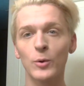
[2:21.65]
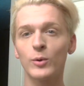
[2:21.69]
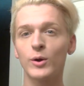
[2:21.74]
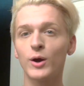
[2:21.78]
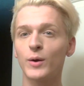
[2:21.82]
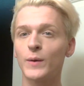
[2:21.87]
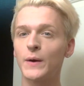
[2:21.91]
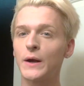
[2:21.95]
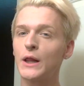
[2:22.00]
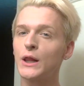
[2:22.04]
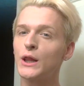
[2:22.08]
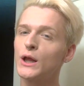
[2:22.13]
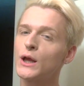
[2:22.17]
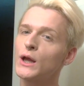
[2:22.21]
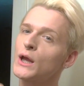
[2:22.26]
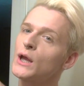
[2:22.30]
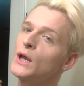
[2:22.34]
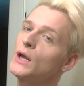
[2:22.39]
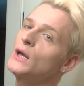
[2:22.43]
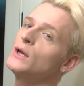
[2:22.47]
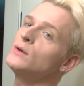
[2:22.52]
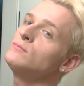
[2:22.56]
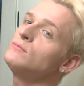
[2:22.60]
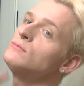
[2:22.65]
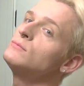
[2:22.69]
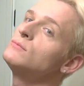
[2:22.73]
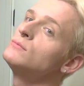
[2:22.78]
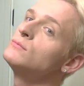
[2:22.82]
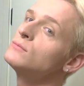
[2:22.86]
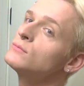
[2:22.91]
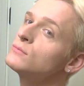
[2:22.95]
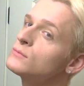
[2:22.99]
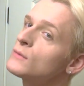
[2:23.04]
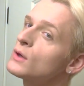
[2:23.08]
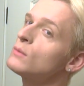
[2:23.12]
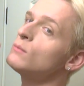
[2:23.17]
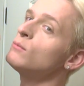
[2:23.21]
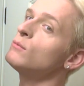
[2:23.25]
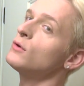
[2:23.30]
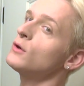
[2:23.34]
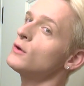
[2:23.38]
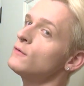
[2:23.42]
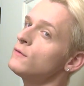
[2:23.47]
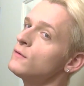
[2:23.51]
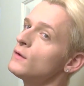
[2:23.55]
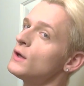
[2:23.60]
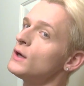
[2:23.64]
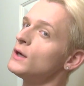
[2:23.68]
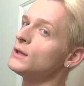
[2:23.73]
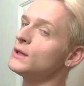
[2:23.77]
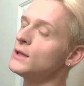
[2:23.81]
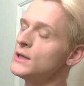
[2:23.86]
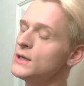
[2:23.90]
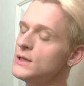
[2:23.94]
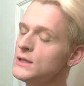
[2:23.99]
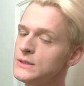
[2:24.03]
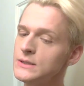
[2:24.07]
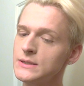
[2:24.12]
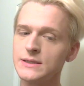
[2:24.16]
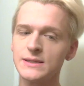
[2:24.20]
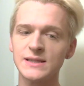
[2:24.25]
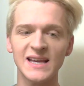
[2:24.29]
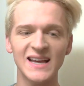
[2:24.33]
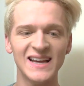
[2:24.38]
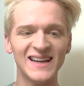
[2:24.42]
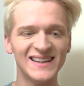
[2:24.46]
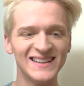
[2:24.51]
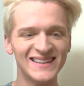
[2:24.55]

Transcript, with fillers: We're already looking more flawless.